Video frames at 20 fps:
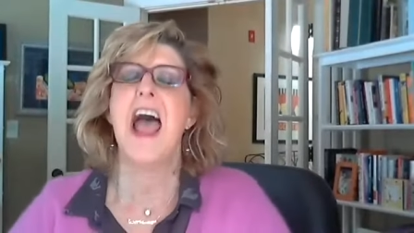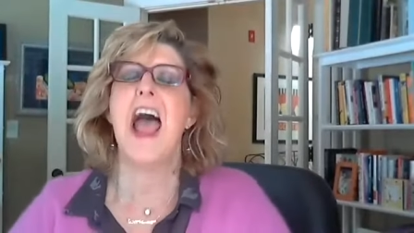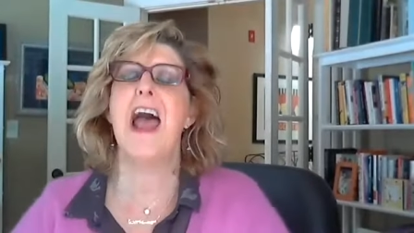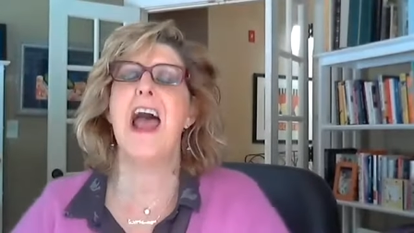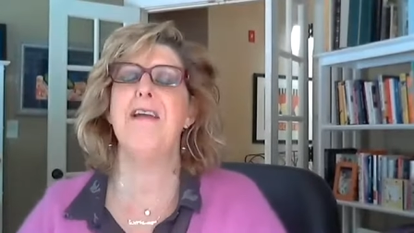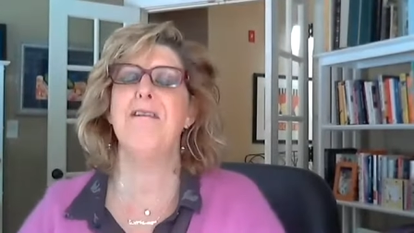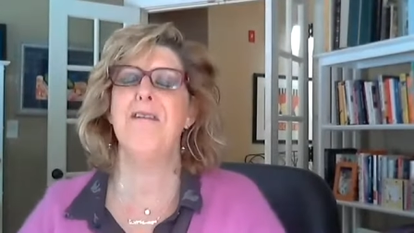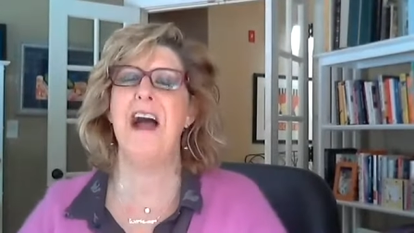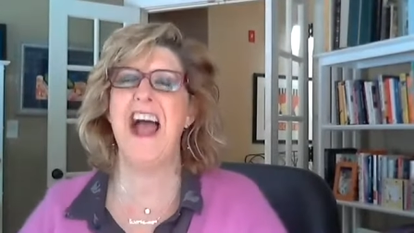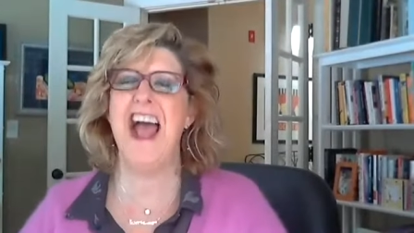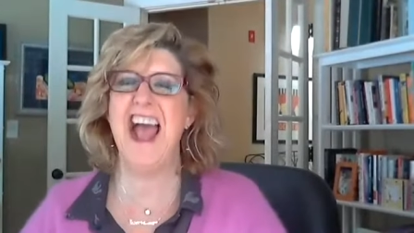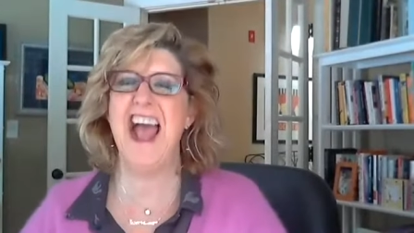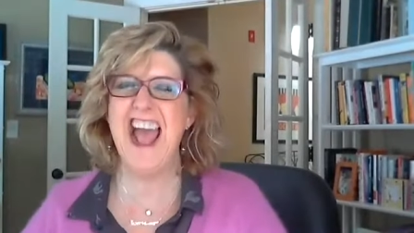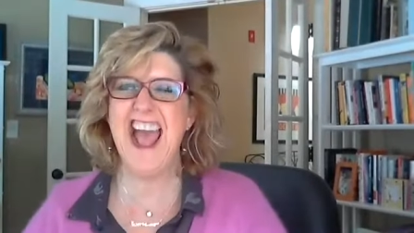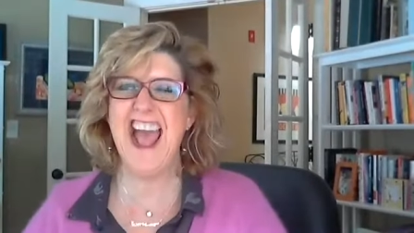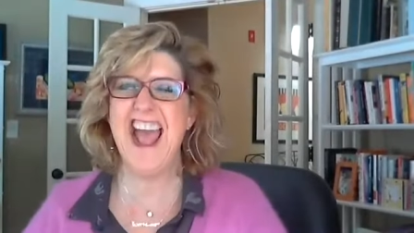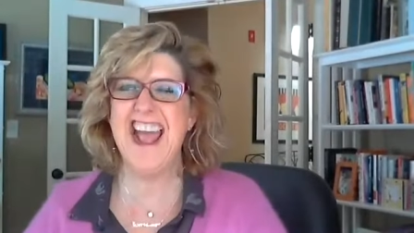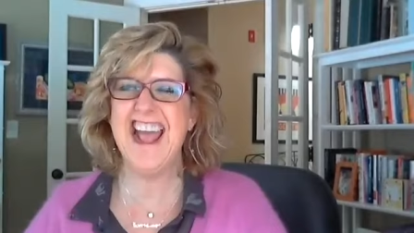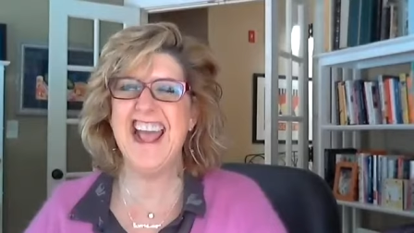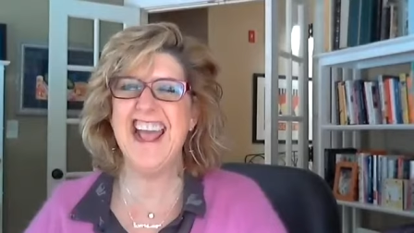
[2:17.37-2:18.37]

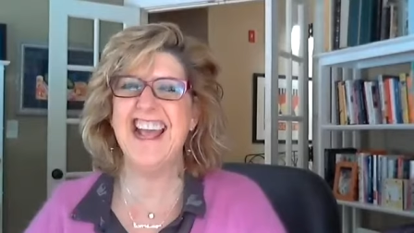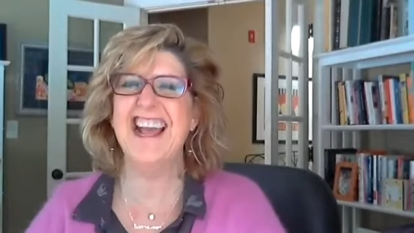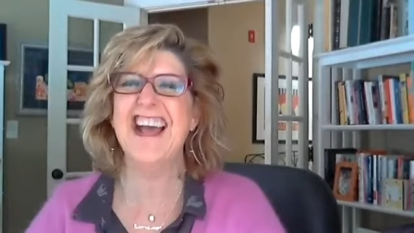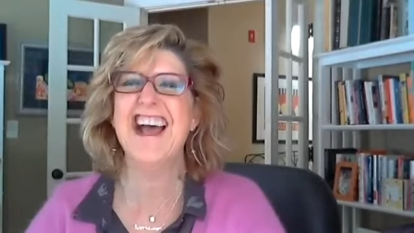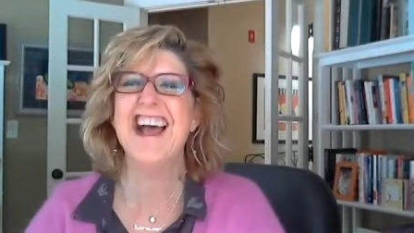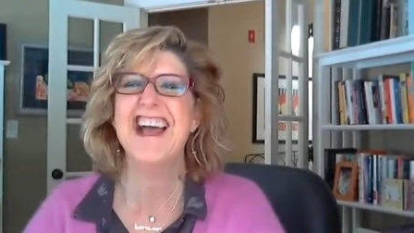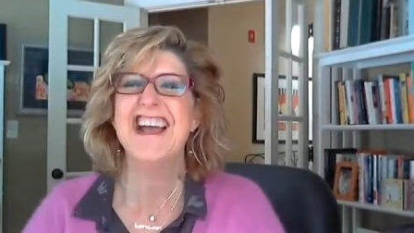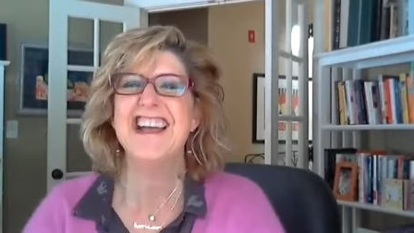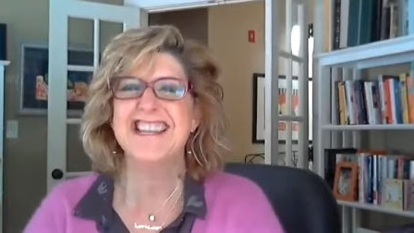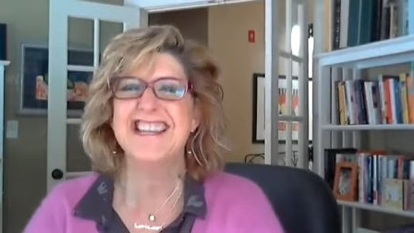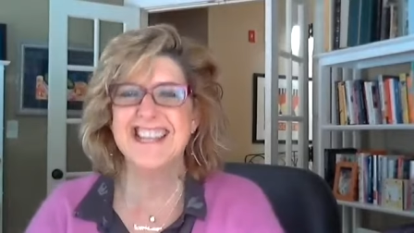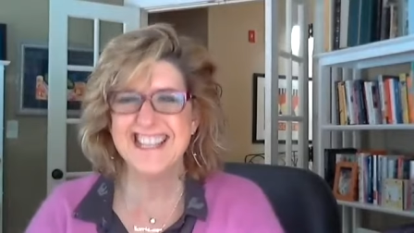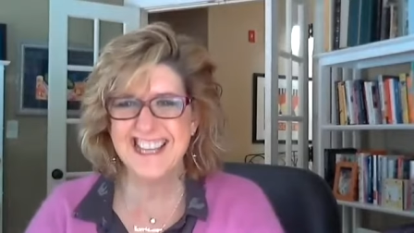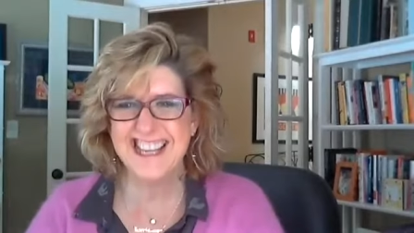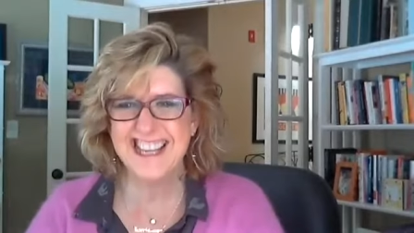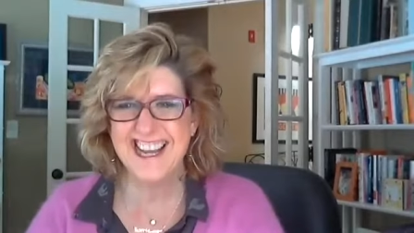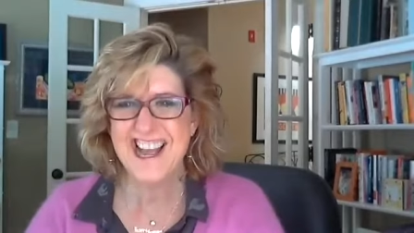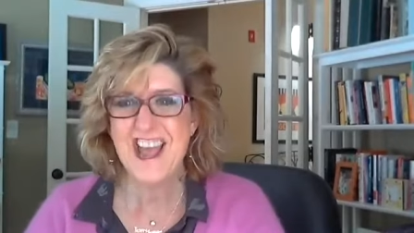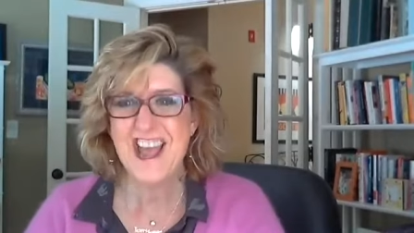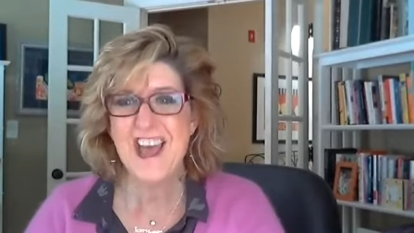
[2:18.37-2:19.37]
Anyway,
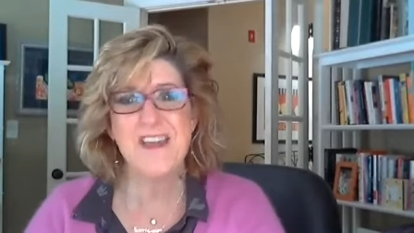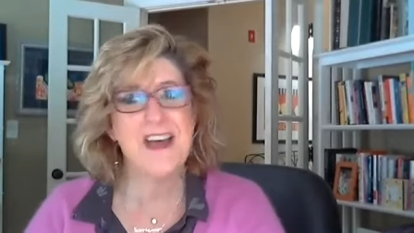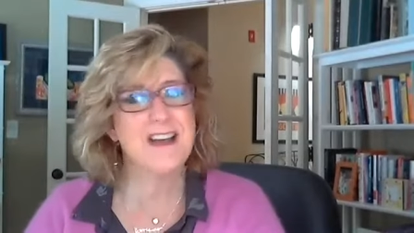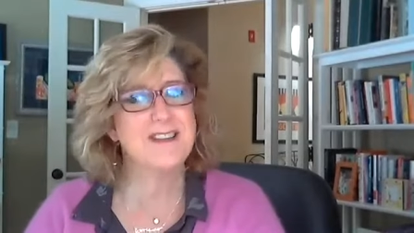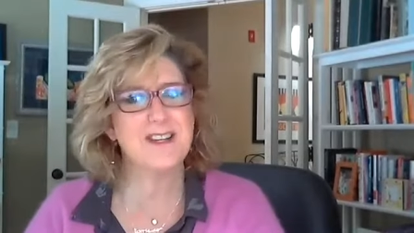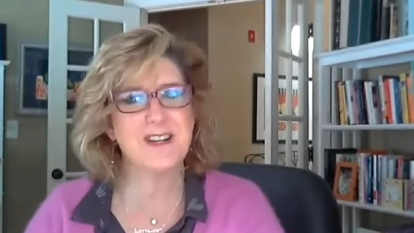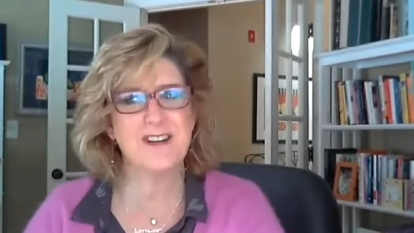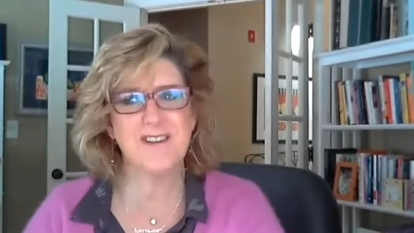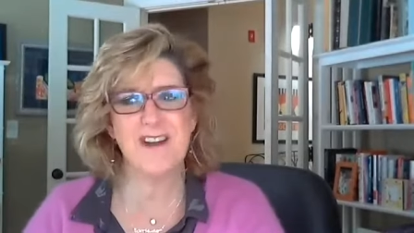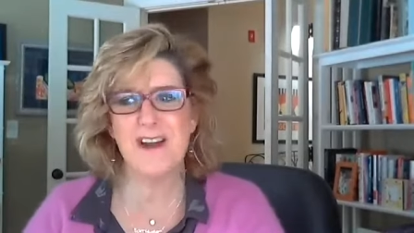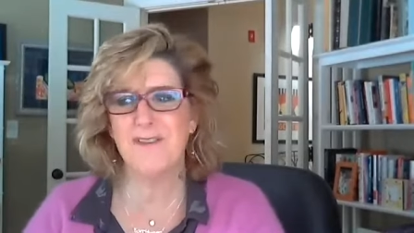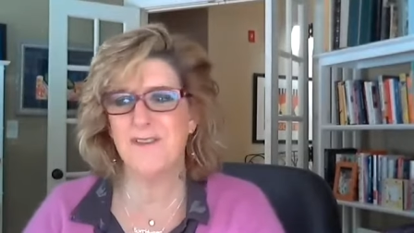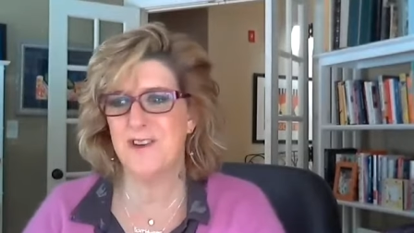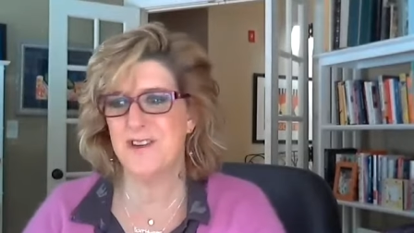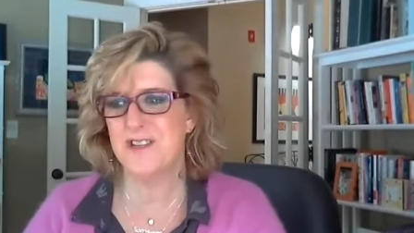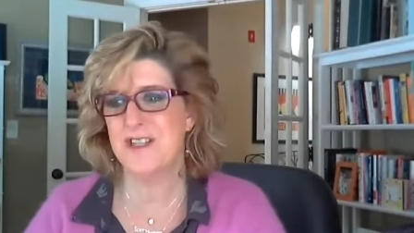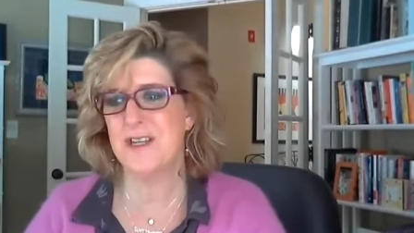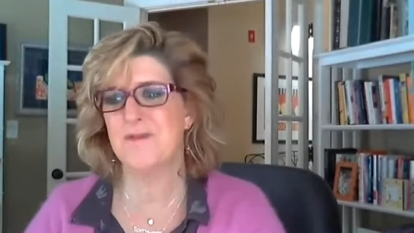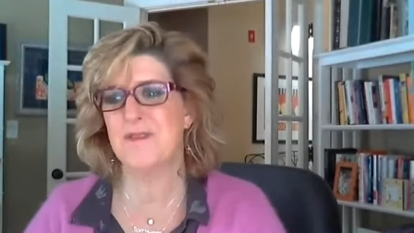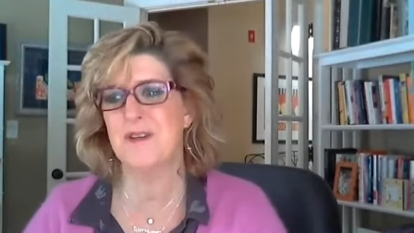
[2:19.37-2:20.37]
that's a great
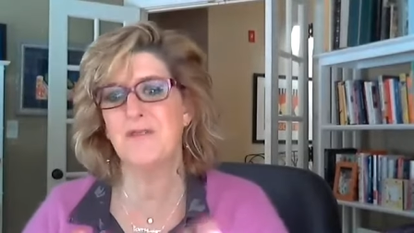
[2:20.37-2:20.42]
first tip.